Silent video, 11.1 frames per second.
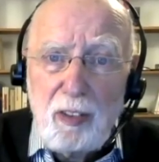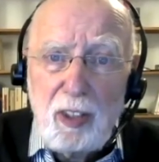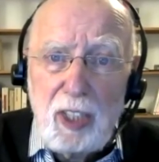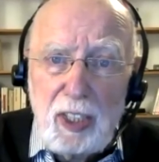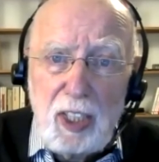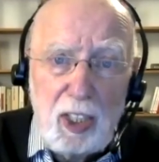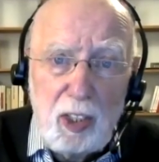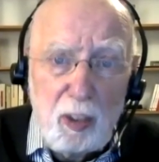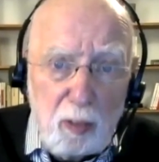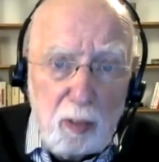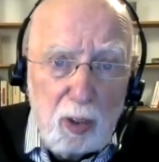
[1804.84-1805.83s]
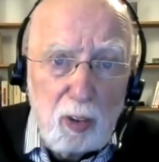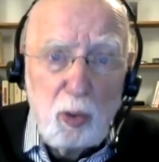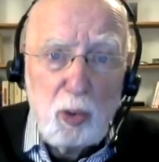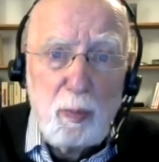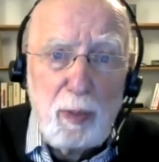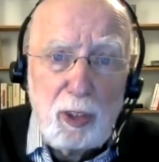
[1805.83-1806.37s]
and had a
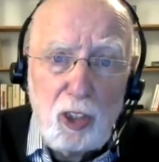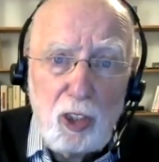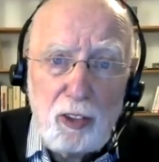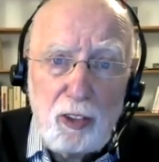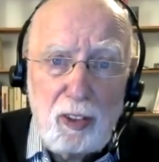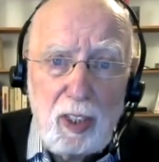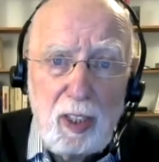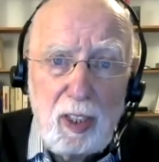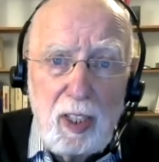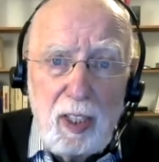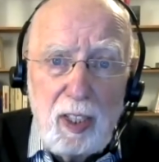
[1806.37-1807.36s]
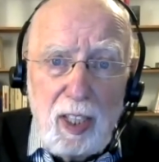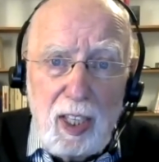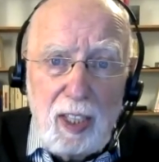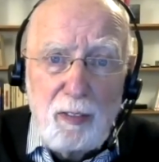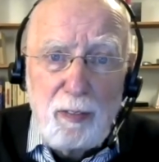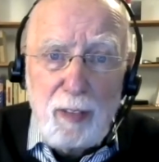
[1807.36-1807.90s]
good majority
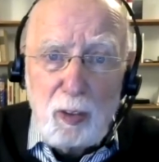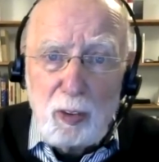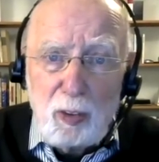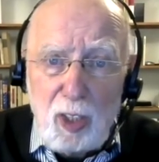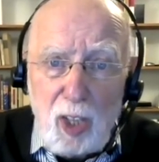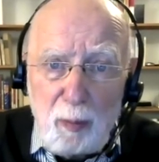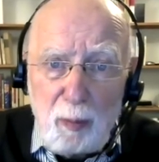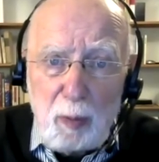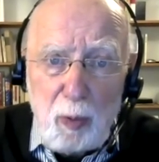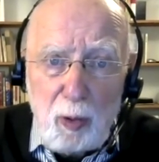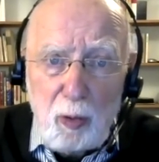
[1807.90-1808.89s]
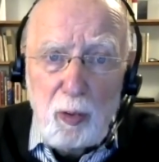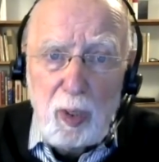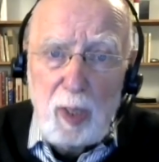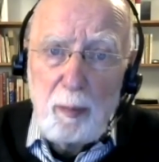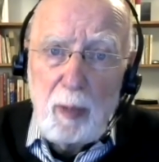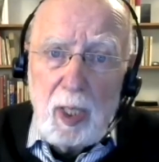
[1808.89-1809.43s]
and found a common
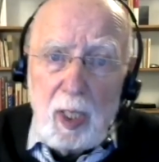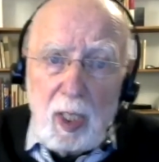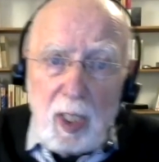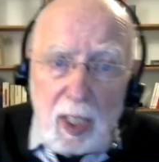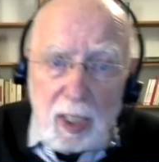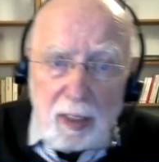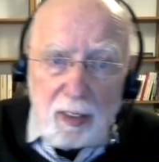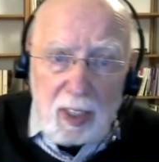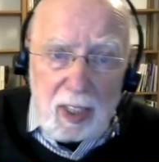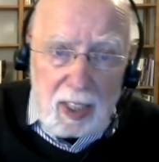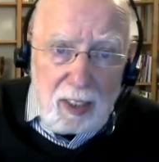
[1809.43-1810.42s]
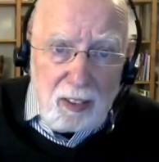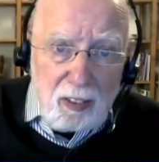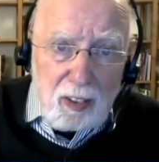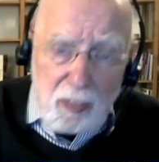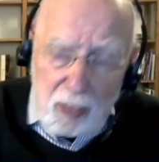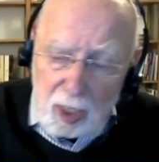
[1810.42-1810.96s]
program. And
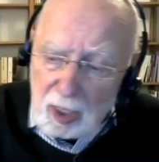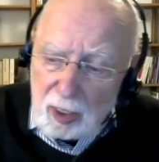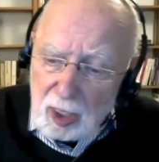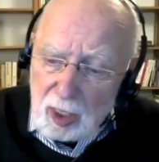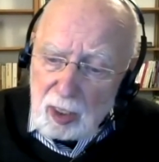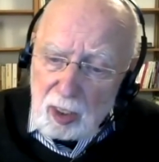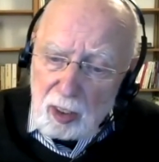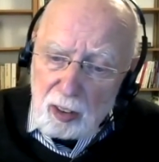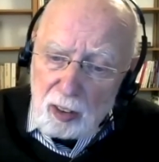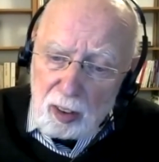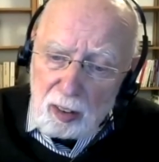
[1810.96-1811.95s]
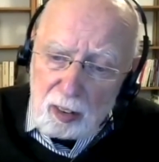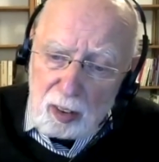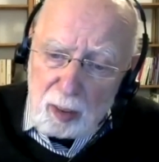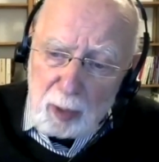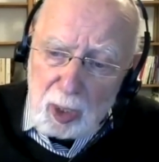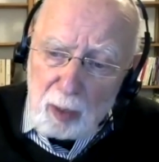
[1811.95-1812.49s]
interestingly, the
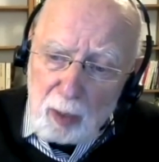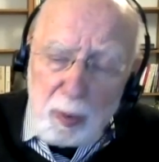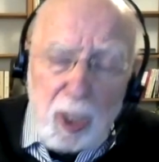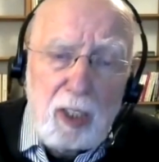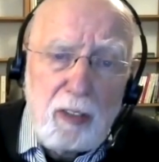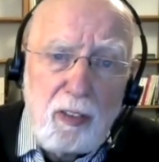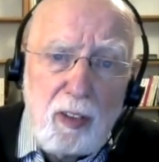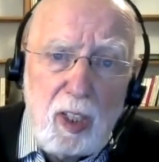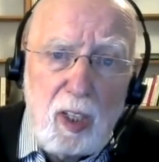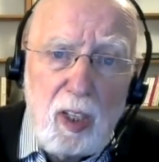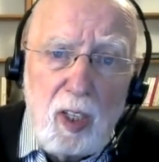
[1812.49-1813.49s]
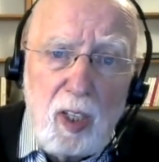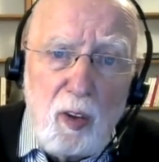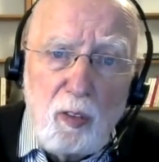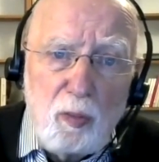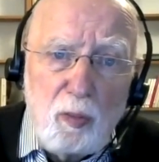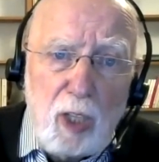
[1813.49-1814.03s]
criminal policy
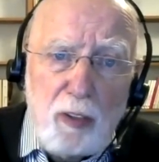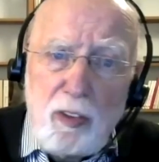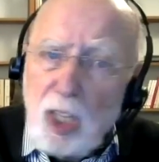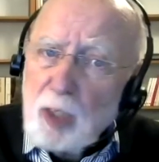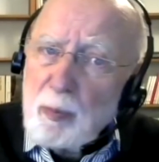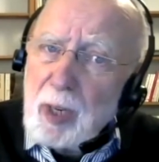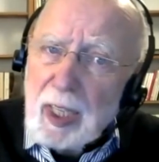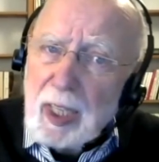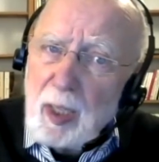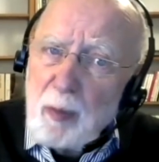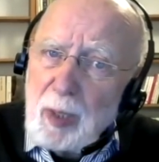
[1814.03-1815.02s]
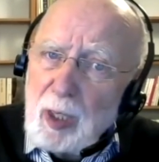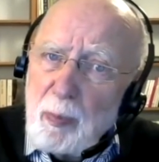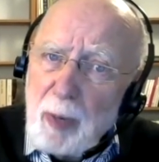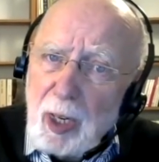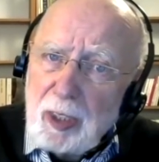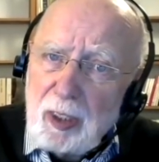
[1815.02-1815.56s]
does not play a big
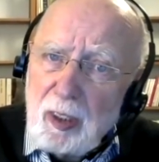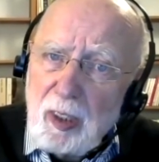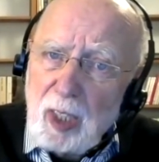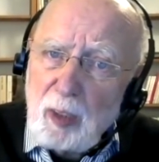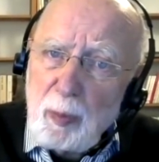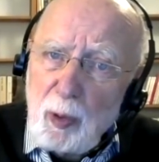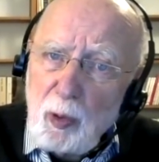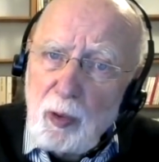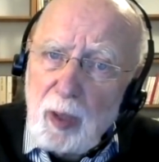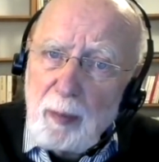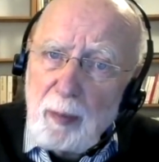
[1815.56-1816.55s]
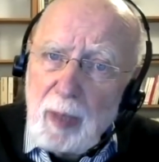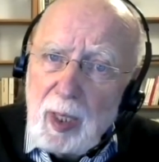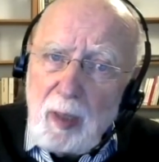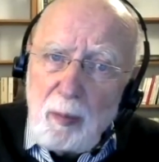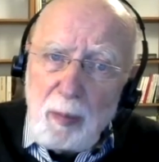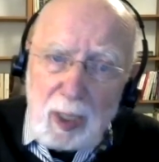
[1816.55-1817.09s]
part in that program.
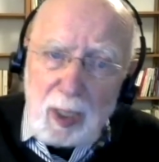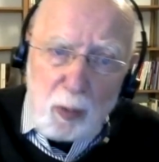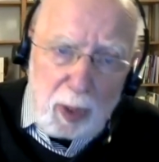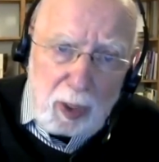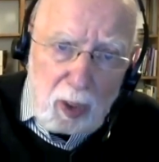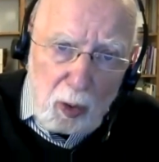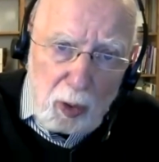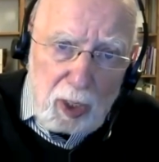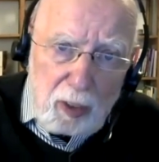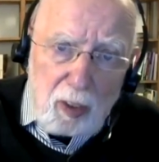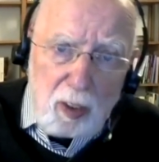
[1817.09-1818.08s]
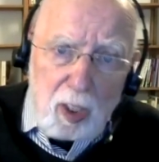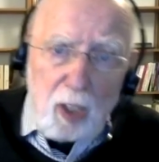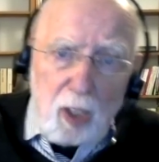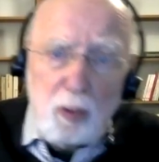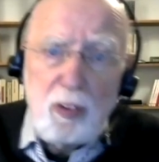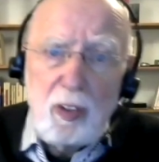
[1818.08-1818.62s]
But when you look at it
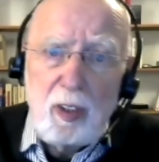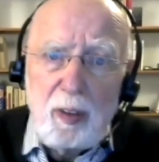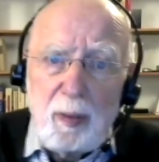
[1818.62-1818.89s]
closer,